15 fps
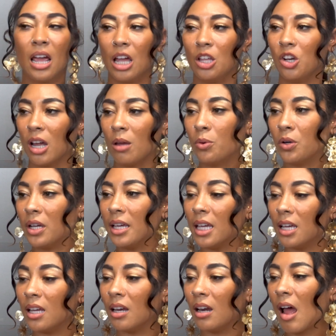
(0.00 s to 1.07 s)
and you're able to
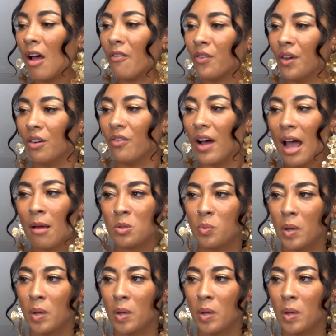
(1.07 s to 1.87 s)
eat and have good vibes.